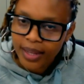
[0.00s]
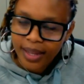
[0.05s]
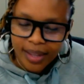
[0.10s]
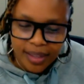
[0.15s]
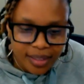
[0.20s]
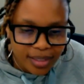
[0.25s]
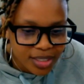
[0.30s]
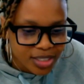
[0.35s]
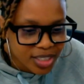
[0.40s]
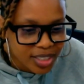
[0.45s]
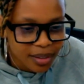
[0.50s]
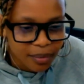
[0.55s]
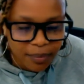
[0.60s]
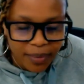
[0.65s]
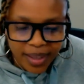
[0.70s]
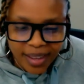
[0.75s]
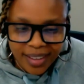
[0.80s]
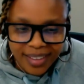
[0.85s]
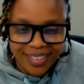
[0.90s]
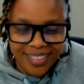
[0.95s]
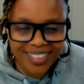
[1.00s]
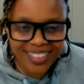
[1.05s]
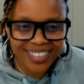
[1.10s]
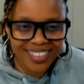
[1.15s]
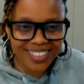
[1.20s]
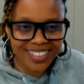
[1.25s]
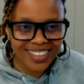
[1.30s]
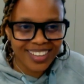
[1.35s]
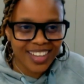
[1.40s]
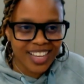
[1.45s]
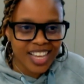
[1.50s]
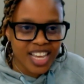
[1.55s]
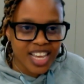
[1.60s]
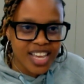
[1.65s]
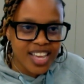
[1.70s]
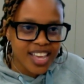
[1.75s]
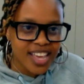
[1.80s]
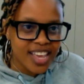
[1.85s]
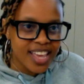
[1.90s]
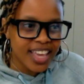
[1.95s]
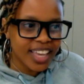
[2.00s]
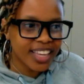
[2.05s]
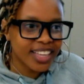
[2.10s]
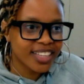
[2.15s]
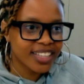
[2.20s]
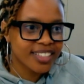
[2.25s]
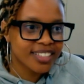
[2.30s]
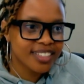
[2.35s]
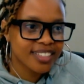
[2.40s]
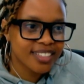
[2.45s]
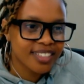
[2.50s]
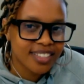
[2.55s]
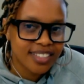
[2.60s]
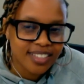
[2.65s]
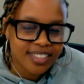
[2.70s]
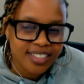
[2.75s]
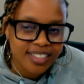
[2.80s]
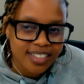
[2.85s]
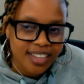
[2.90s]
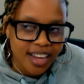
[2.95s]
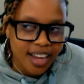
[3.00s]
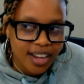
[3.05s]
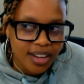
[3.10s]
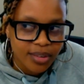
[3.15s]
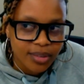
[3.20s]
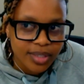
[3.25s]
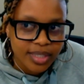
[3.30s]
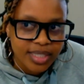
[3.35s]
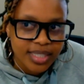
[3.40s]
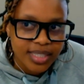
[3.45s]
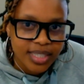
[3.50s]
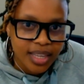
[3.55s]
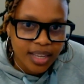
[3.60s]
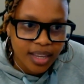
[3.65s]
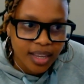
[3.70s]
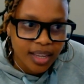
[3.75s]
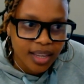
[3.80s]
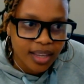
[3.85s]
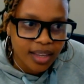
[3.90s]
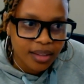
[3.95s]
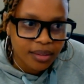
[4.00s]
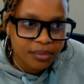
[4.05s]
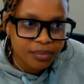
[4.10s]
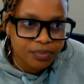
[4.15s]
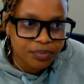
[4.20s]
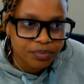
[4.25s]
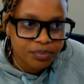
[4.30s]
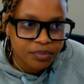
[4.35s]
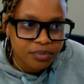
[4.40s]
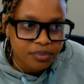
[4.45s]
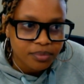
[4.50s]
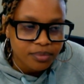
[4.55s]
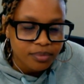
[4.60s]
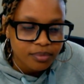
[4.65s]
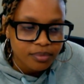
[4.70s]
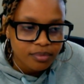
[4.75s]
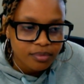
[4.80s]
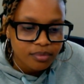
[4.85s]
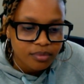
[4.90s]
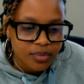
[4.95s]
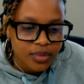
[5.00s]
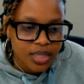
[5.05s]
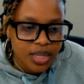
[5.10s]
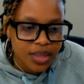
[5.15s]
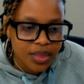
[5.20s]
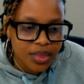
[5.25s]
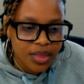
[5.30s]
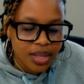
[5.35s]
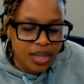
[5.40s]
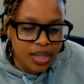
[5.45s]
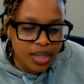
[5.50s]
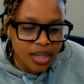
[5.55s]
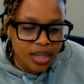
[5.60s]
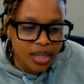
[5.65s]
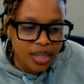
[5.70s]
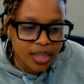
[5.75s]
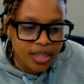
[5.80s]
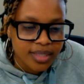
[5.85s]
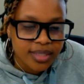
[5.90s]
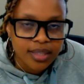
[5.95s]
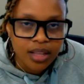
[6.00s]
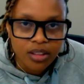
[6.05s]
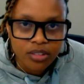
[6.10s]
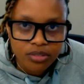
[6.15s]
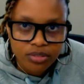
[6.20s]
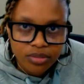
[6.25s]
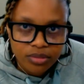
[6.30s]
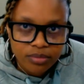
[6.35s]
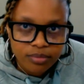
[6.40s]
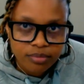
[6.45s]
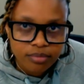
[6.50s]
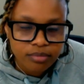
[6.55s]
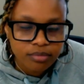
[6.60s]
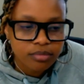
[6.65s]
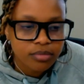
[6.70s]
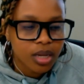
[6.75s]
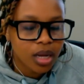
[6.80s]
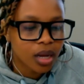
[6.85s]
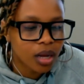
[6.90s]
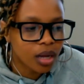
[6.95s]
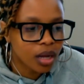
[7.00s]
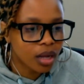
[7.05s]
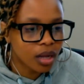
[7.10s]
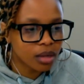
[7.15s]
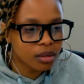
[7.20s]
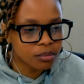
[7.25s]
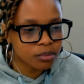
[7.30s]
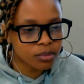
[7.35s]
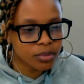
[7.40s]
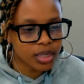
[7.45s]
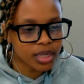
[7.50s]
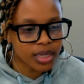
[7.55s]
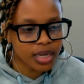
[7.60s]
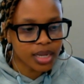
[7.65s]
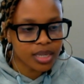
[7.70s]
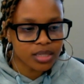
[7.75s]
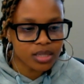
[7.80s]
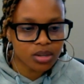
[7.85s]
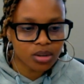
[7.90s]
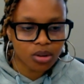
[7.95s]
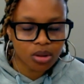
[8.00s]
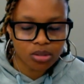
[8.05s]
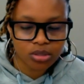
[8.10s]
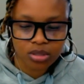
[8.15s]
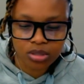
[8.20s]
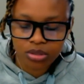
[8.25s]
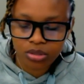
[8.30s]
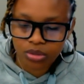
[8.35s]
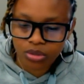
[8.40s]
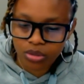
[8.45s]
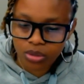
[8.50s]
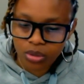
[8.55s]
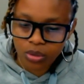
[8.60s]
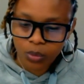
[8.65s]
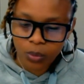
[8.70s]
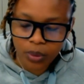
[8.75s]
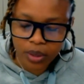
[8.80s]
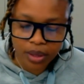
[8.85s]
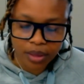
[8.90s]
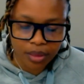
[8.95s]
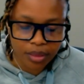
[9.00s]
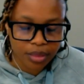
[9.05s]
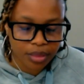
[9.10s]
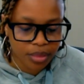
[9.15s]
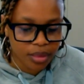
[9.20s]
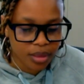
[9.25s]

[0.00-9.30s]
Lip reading: energy, man, is, I would say, the self. It has a lot to do with